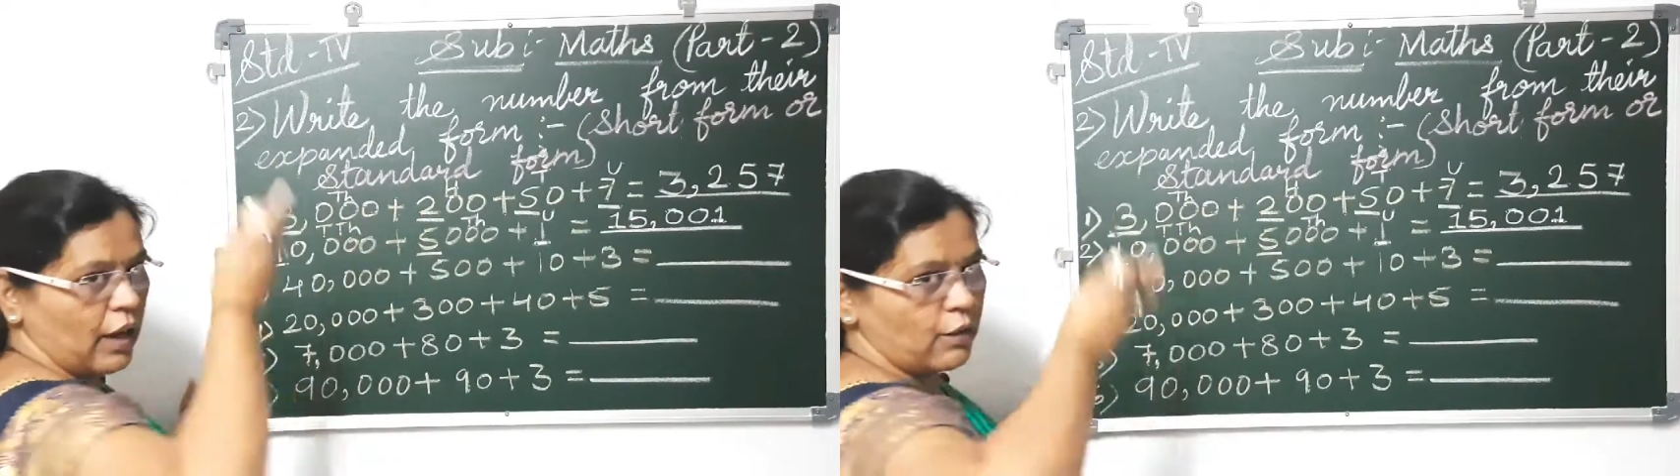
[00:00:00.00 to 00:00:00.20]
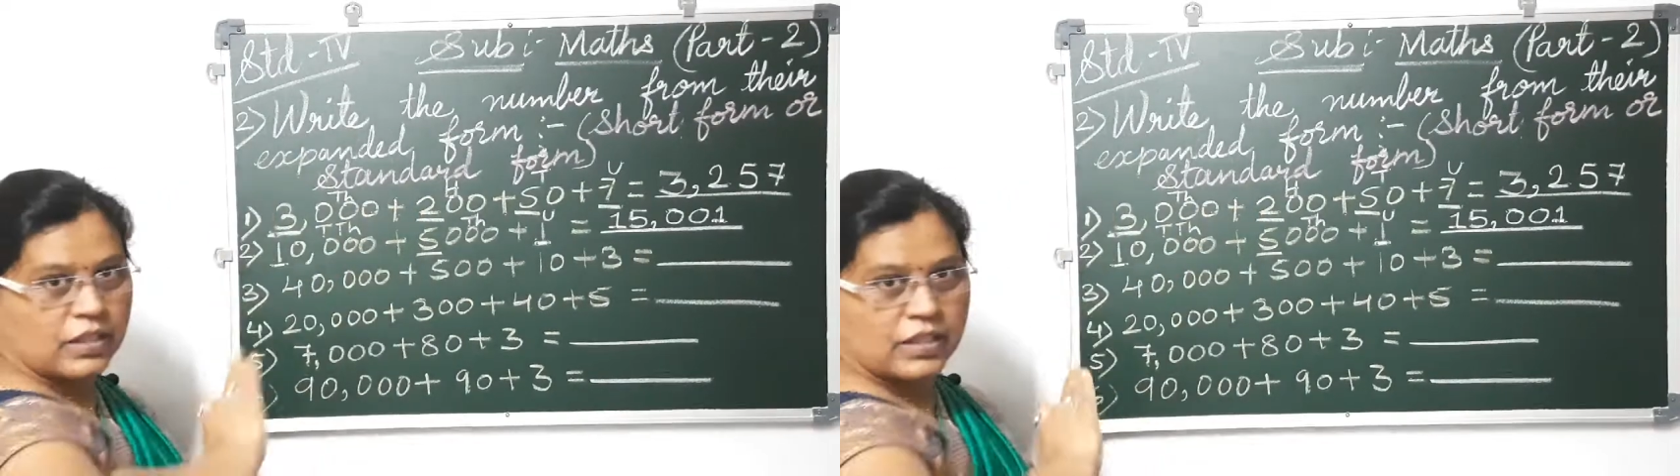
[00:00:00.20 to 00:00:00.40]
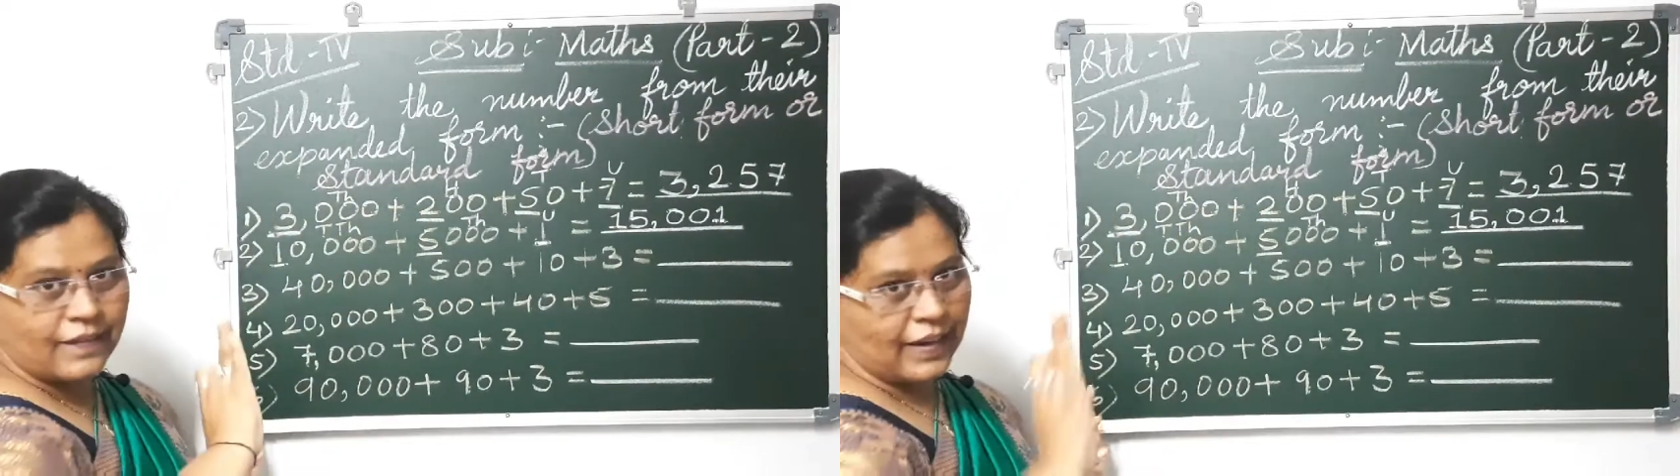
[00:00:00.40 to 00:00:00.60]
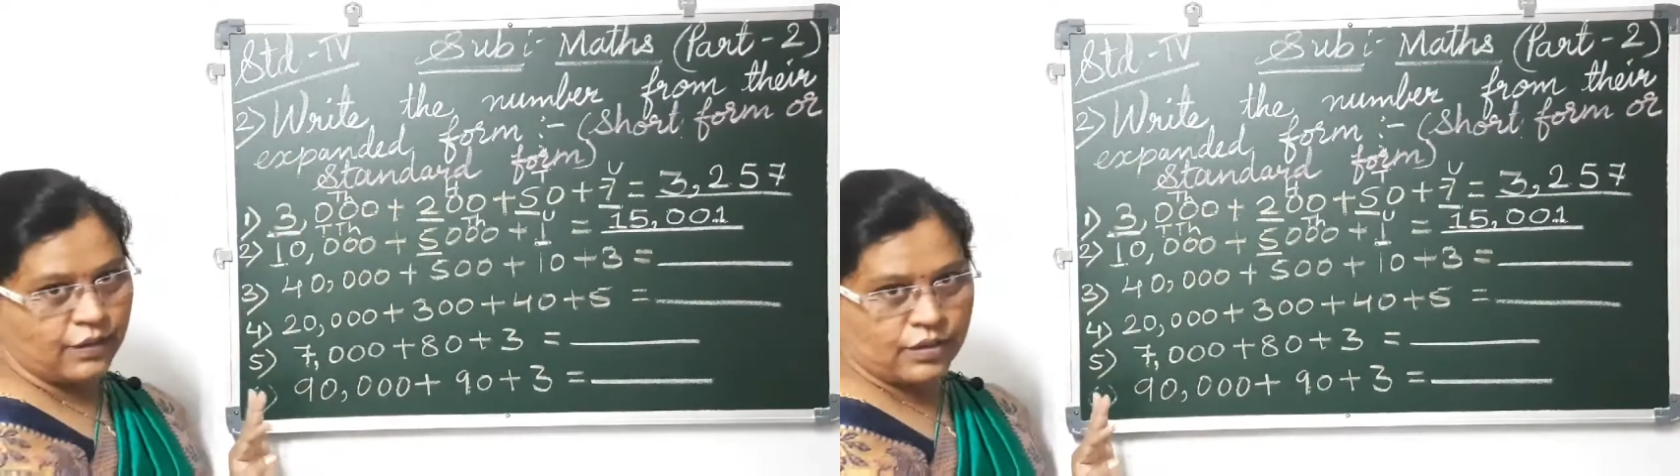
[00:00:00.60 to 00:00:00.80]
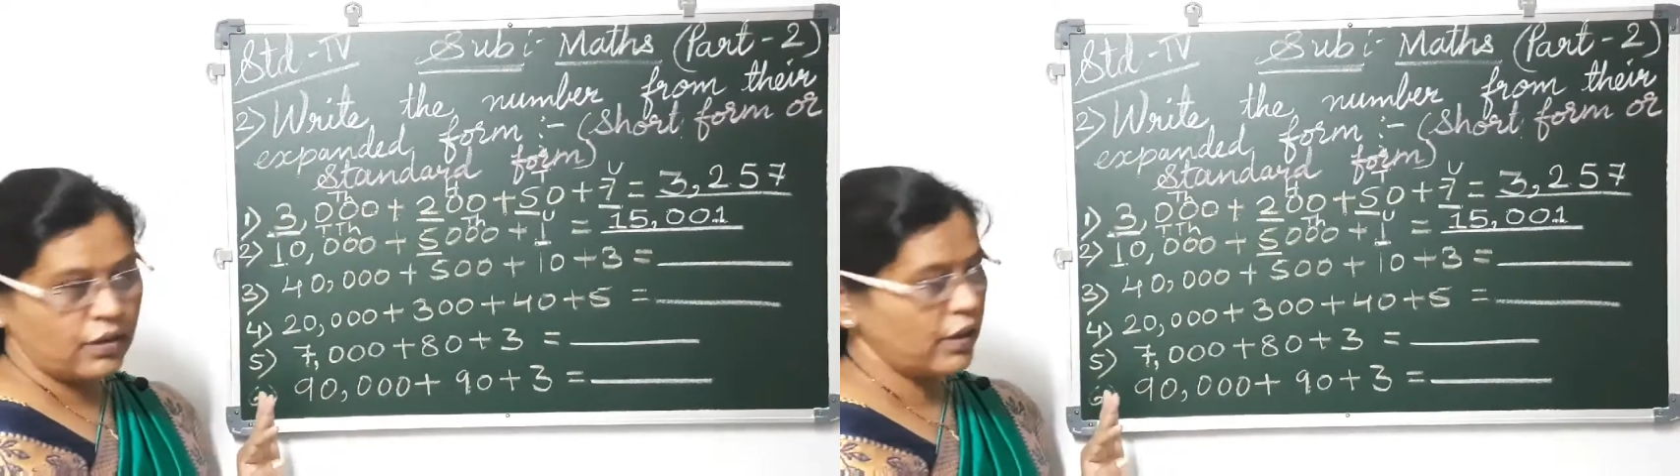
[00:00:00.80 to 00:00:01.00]
thousands
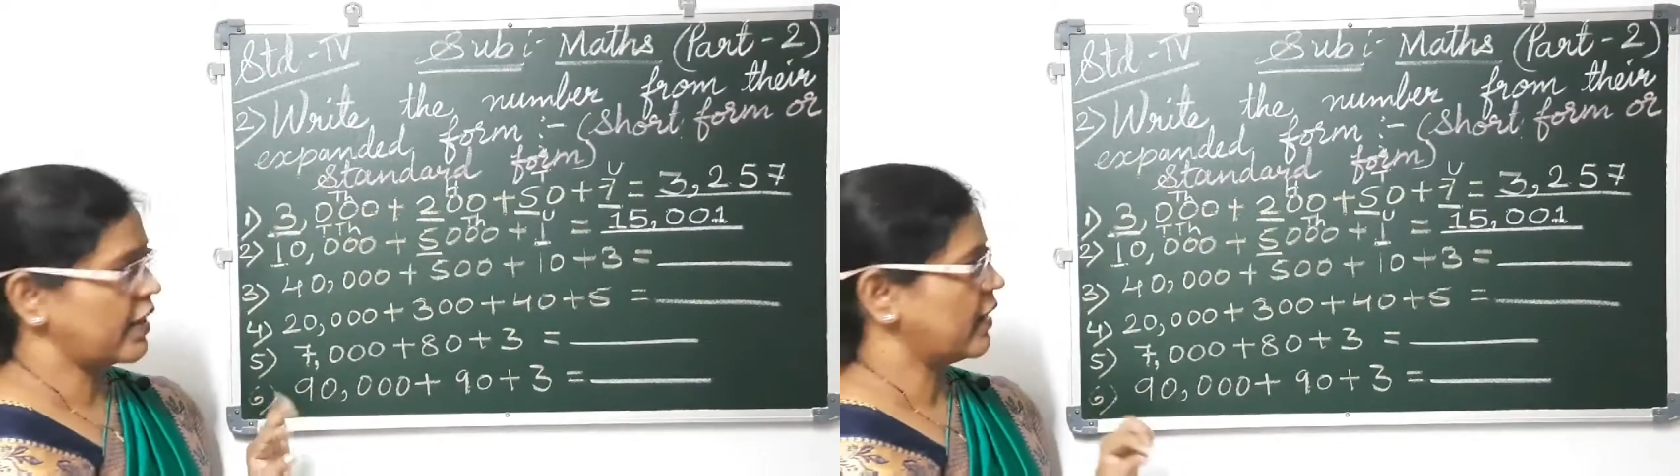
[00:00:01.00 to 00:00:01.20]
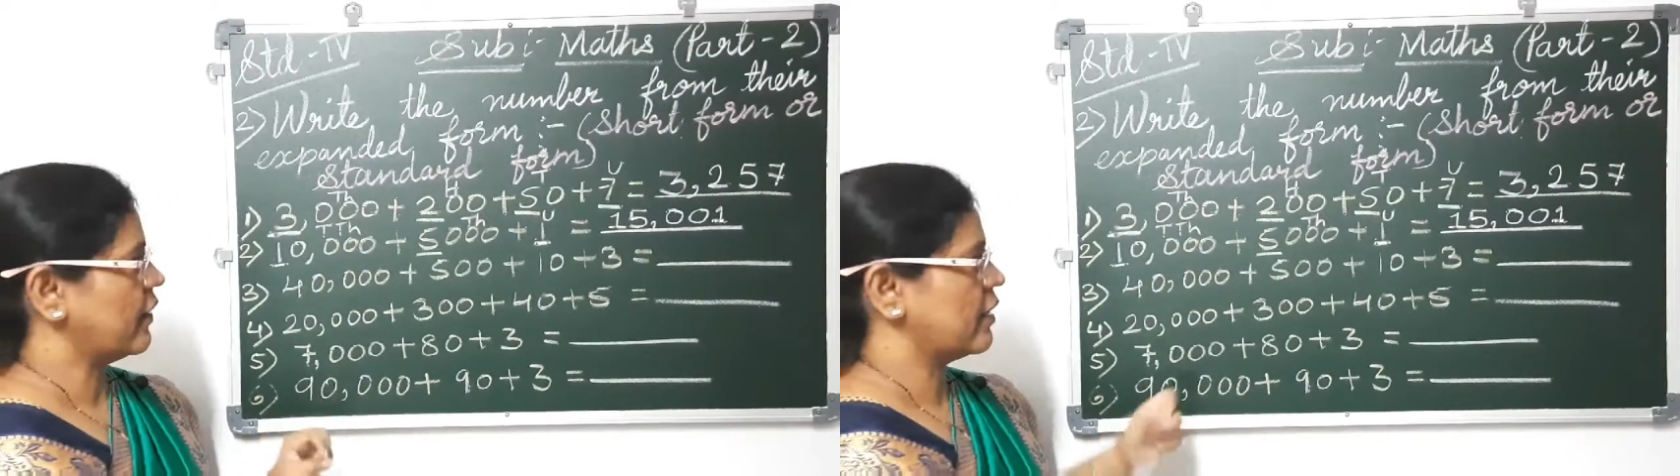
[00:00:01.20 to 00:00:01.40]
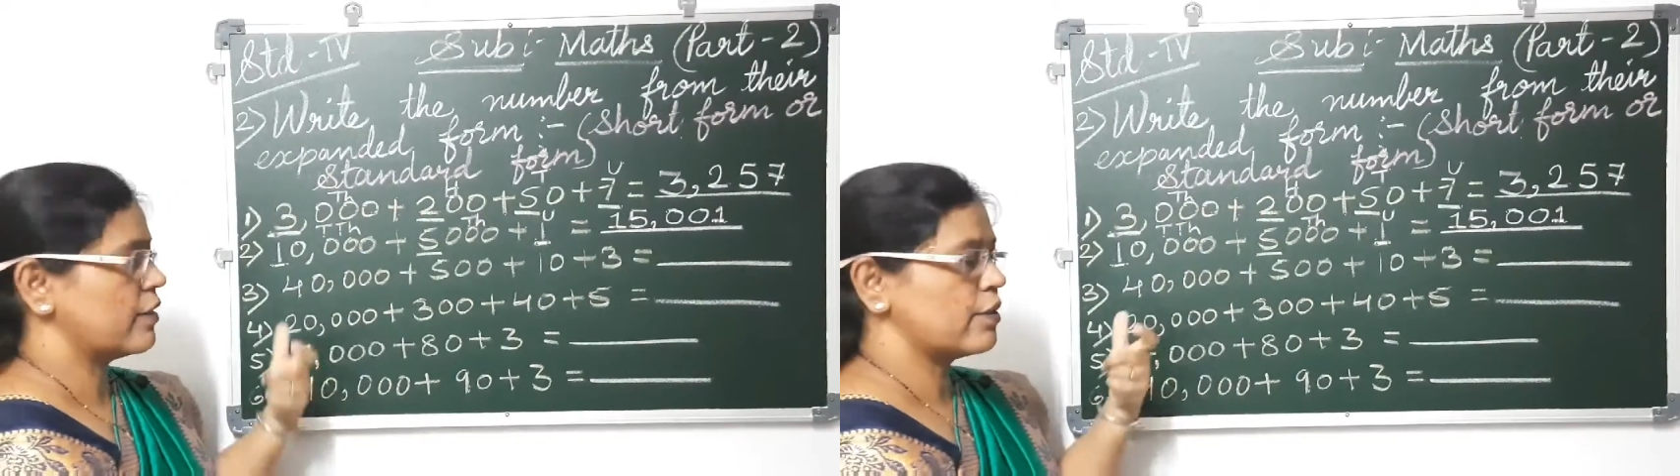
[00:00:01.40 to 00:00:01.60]
value is not given.